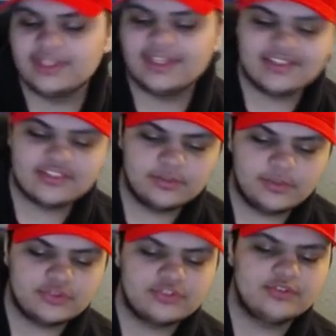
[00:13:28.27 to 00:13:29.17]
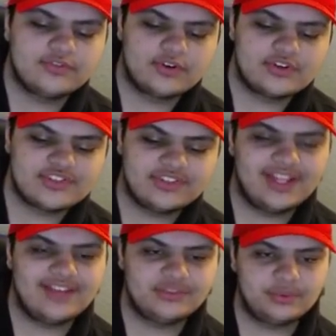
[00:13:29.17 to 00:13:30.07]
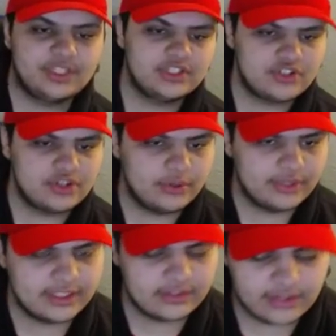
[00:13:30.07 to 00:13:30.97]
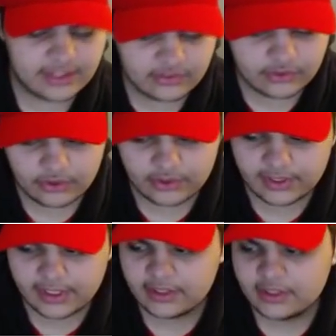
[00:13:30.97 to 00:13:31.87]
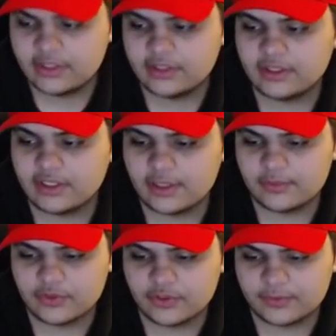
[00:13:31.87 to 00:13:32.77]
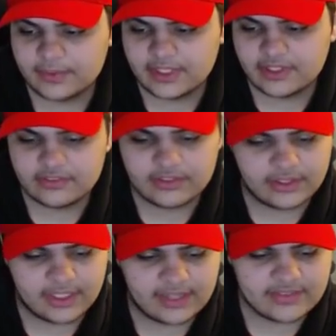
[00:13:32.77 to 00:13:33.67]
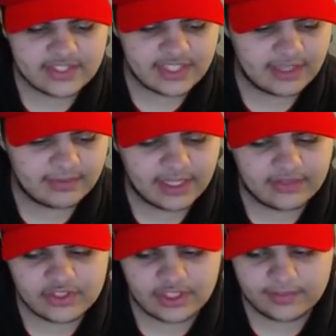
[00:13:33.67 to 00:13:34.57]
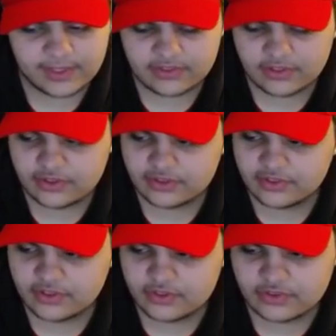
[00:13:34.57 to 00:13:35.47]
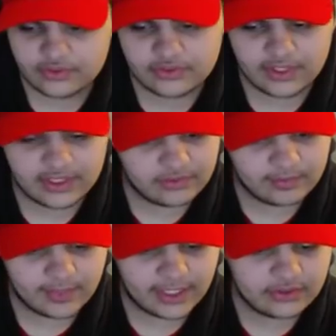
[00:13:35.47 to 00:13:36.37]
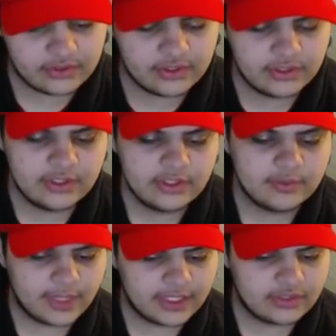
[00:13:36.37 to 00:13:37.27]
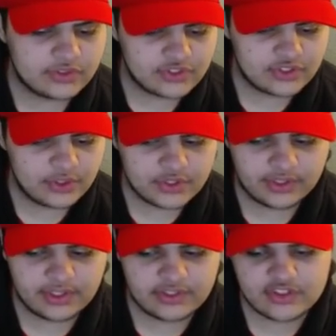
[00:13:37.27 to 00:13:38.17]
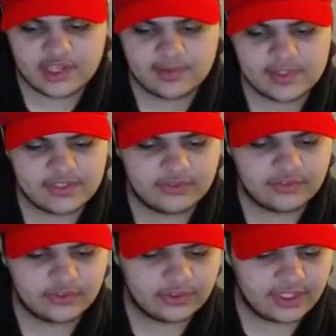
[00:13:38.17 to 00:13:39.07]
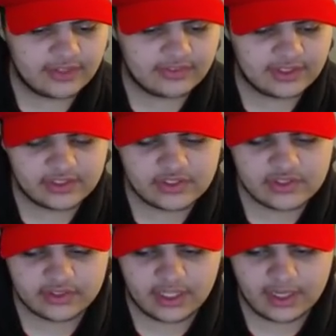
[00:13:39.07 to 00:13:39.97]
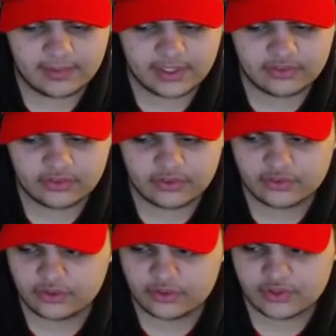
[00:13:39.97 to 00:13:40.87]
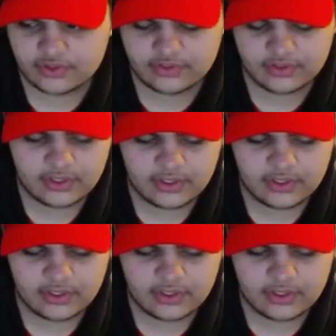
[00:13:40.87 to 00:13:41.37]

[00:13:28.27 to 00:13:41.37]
It's the most diverse left-wing show that there is currently. Of course, because, you know, they have Sam, they have Jamie, etc., etc. So it's, and Michael. Michael's a socialist. Jamie's even further left. I think she's a communist or socialist.